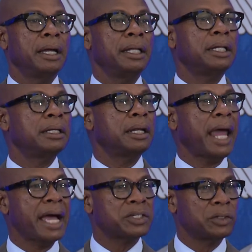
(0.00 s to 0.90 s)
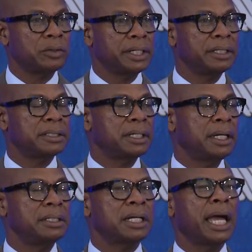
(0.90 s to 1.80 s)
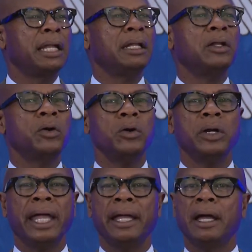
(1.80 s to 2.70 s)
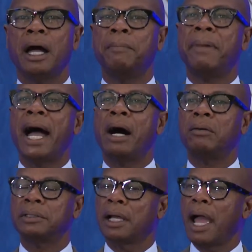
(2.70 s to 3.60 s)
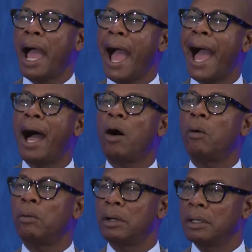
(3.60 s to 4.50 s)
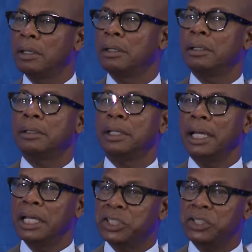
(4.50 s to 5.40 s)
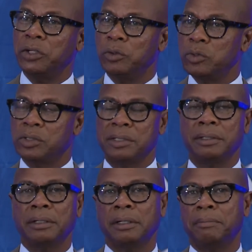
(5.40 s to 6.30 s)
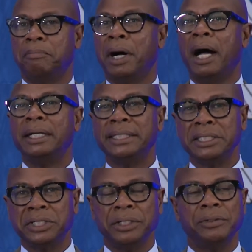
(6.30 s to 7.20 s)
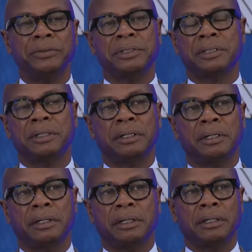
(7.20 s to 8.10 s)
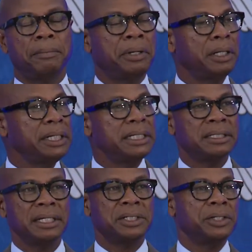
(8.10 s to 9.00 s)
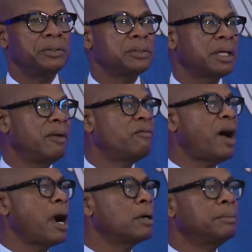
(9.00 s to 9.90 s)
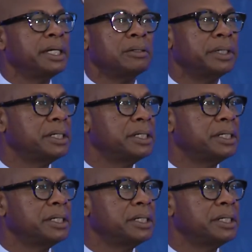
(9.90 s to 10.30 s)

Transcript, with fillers: and then the National League of Cities, and learning about how the issues, bond issues, police issues, environmental